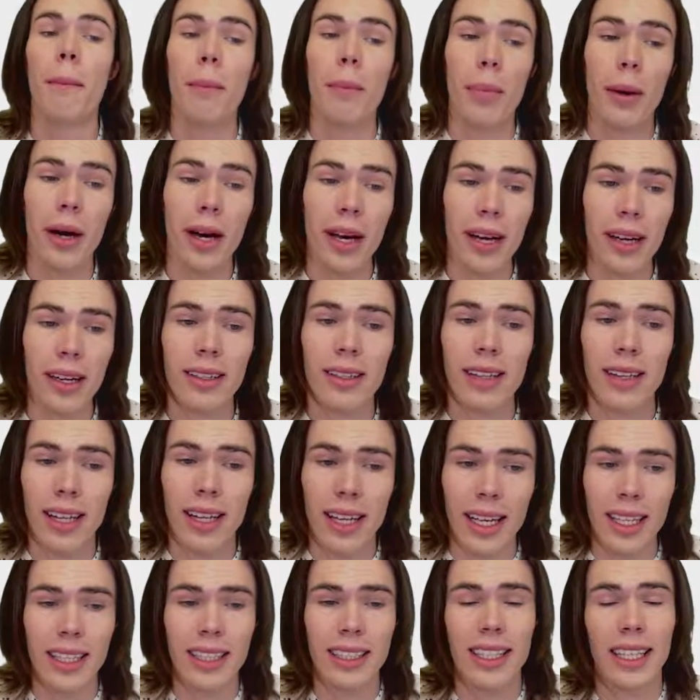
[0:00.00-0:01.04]
But
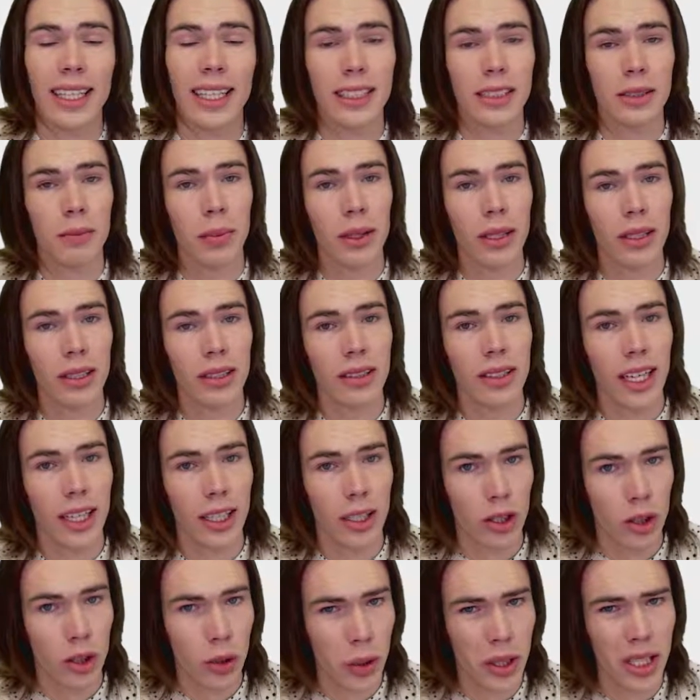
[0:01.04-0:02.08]
then it gets billed
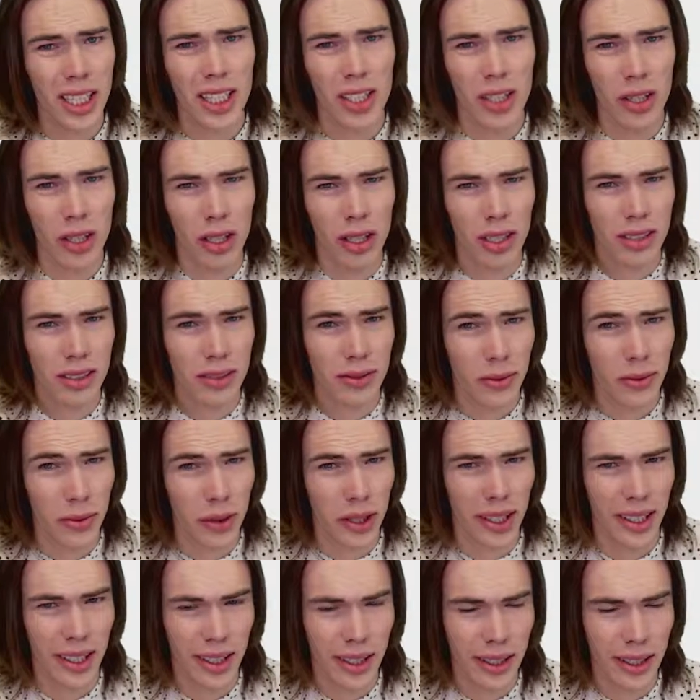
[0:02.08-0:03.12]
at $20 for
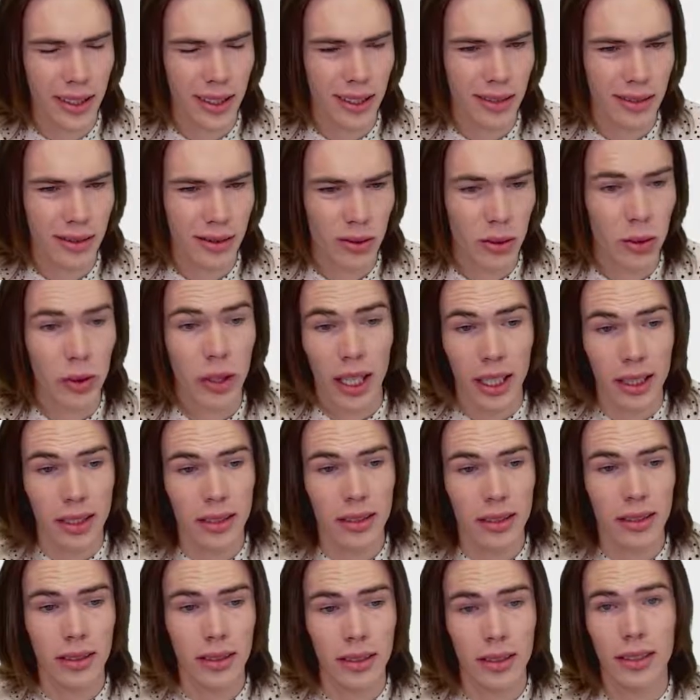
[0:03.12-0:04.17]
a year,
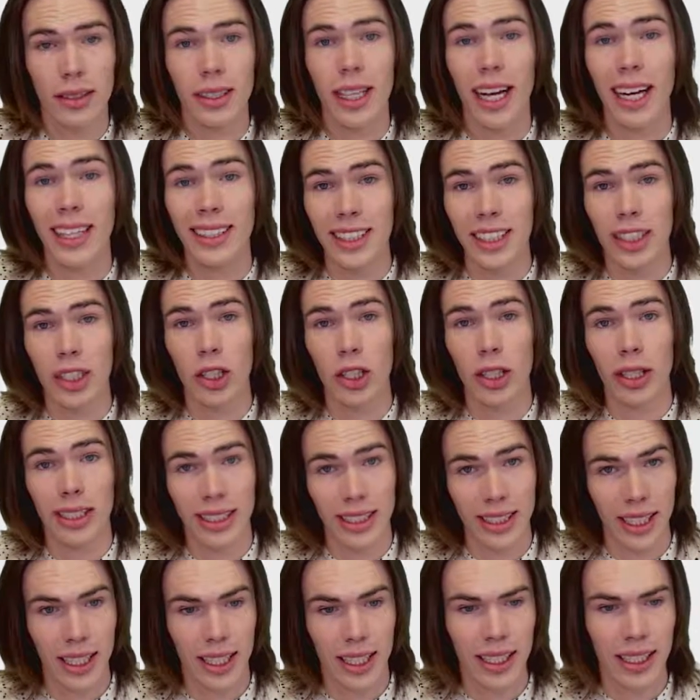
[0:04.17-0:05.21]

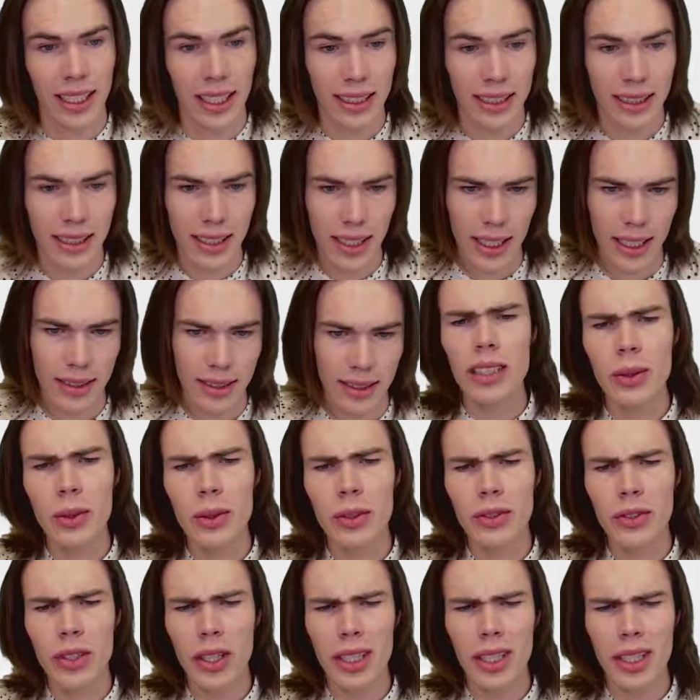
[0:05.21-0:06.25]
$19.99.
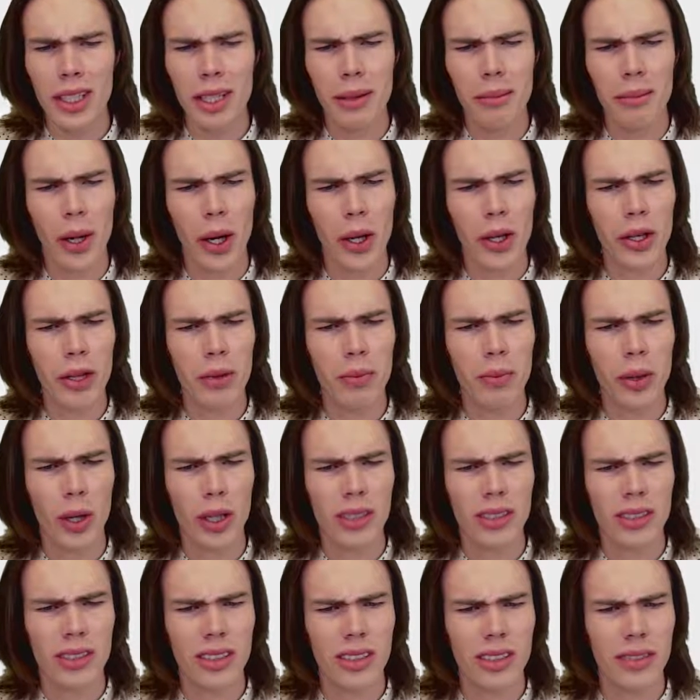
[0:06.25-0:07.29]
We've got the Komodo
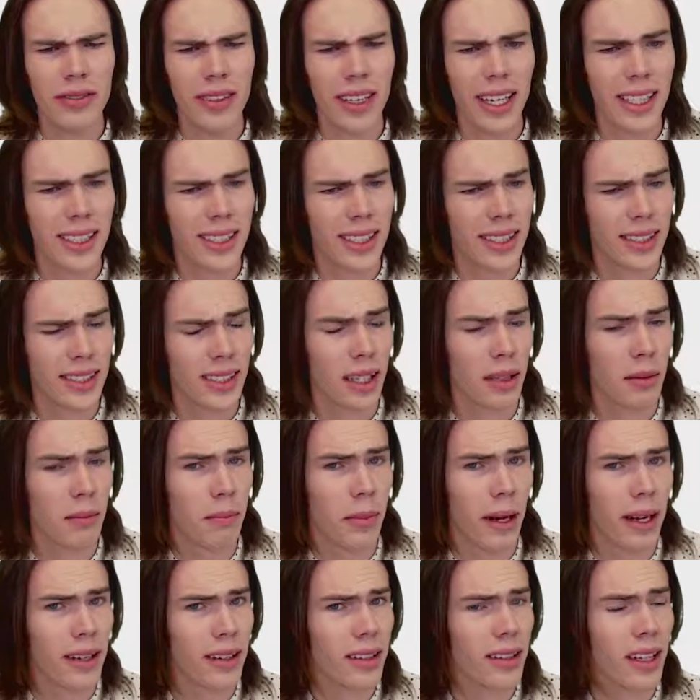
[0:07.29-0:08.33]
Positive SSL
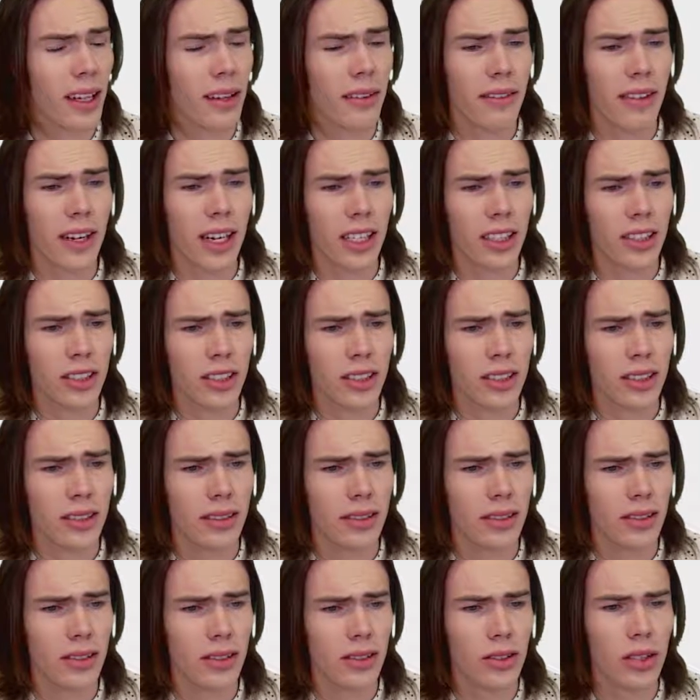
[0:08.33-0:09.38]
bundle. I'm actually
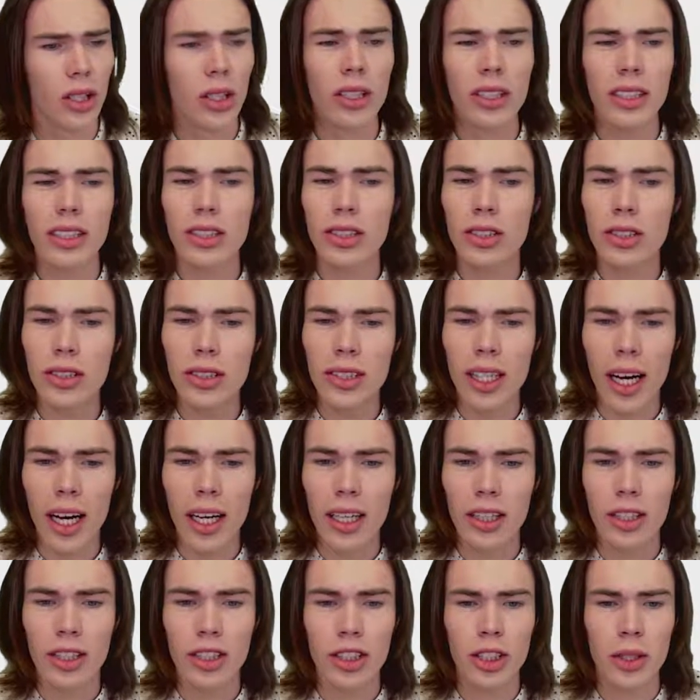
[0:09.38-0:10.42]
not
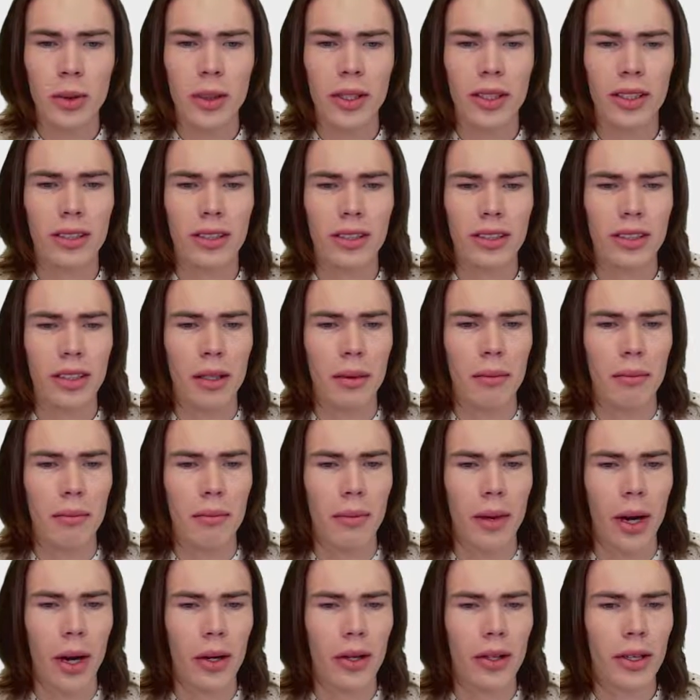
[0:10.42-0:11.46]
entirely sure what
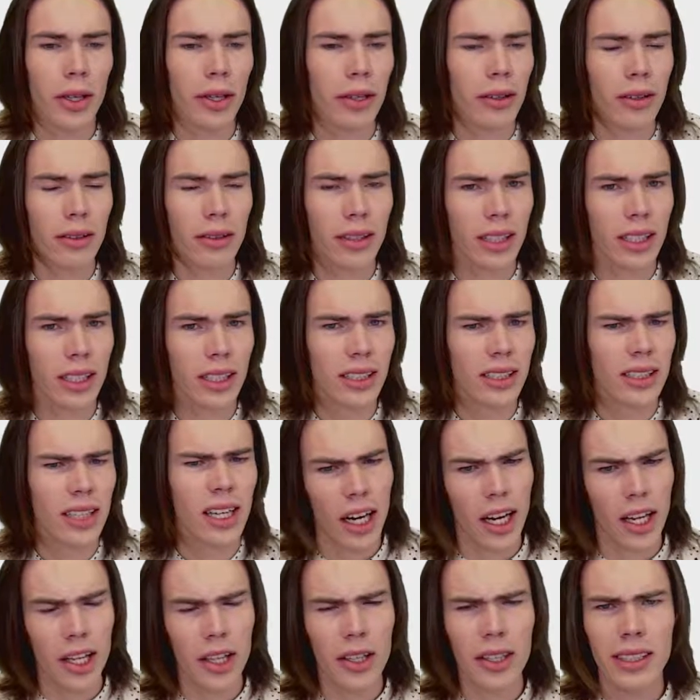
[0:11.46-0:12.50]
Komodo thing is.
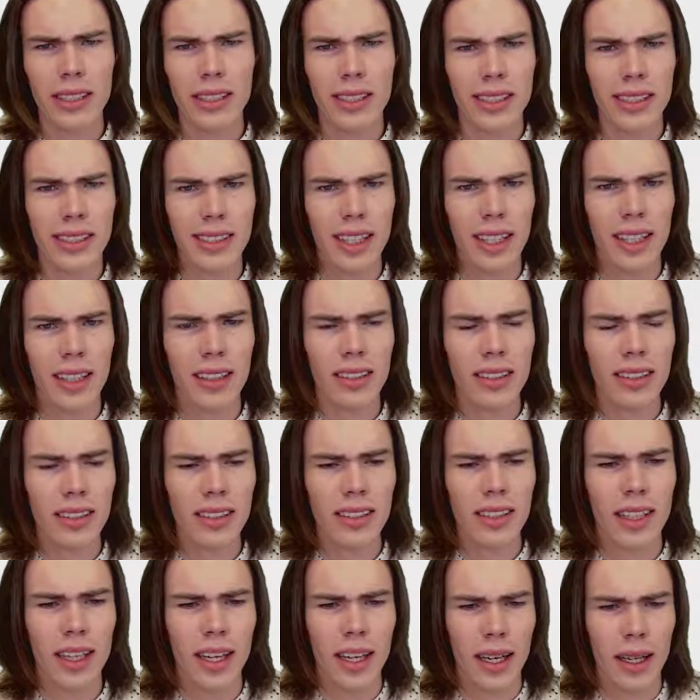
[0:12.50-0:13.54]
I know
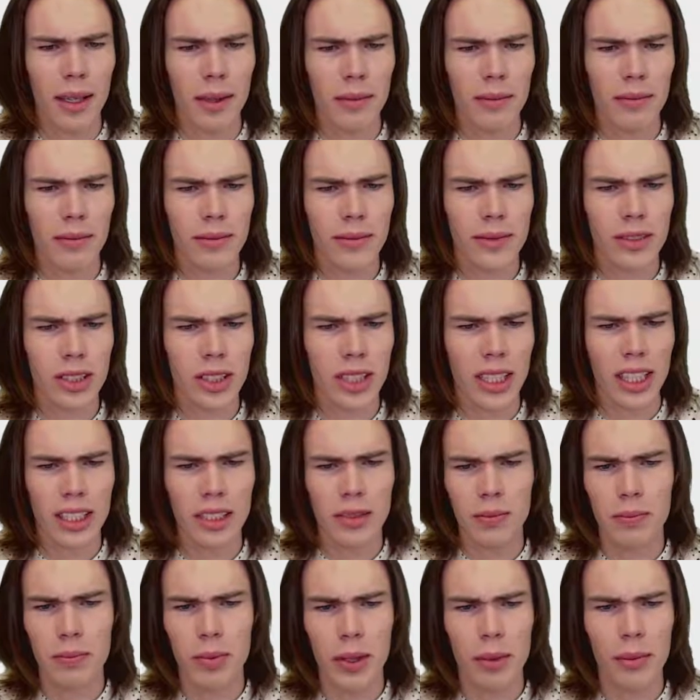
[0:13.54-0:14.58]
SSL, so
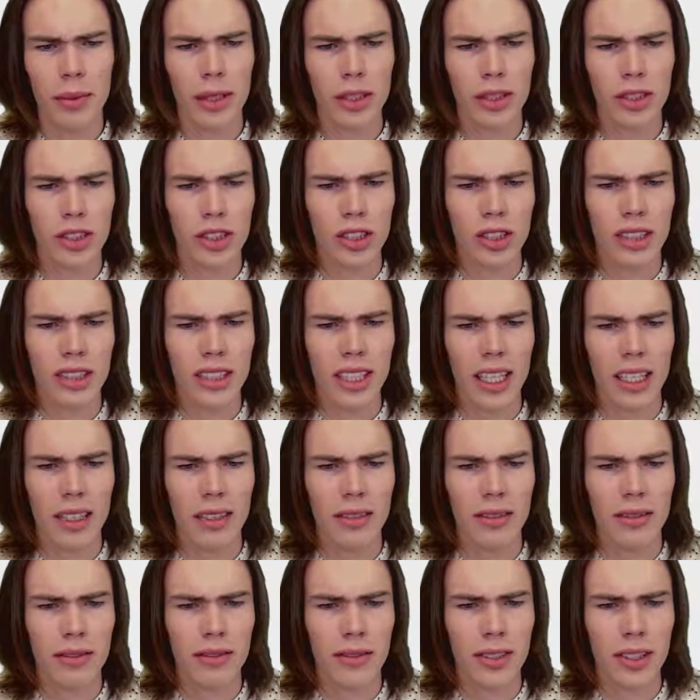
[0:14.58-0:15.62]
that's pretty much just kind
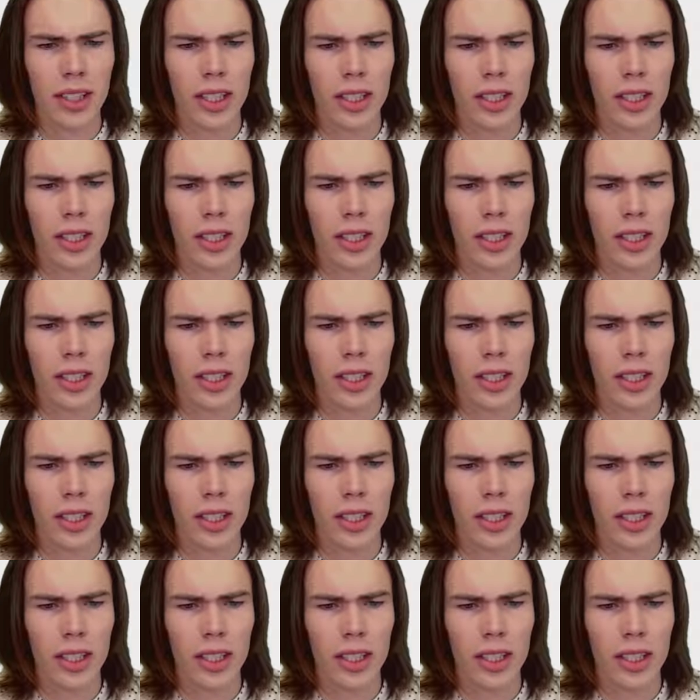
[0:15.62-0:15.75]
of,